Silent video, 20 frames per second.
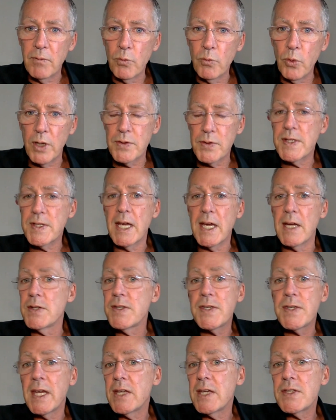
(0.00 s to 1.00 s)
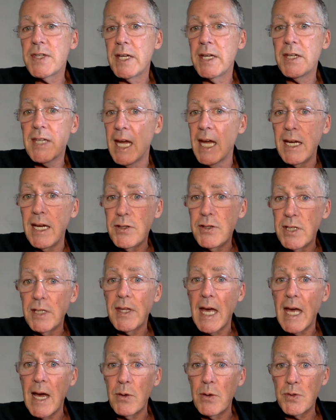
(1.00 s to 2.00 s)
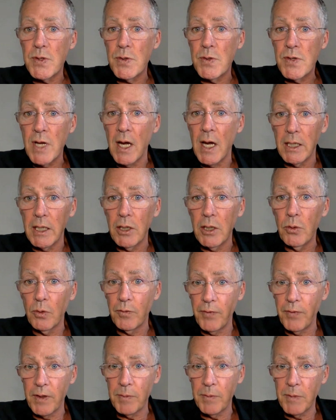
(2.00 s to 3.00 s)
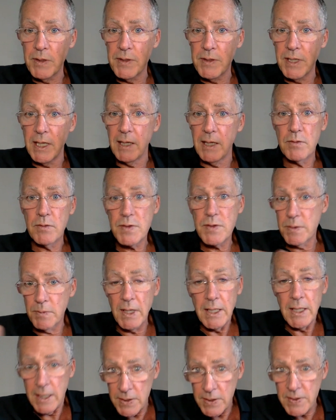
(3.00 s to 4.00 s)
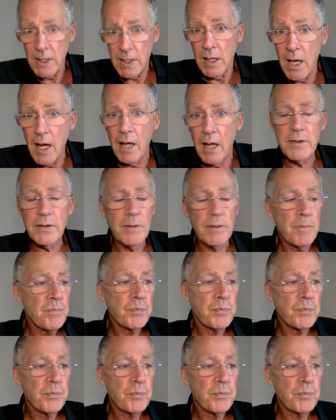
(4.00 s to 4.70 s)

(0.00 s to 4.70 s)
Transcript: with, say, 60 to 80,000 IU of vitamin D. It is a lot.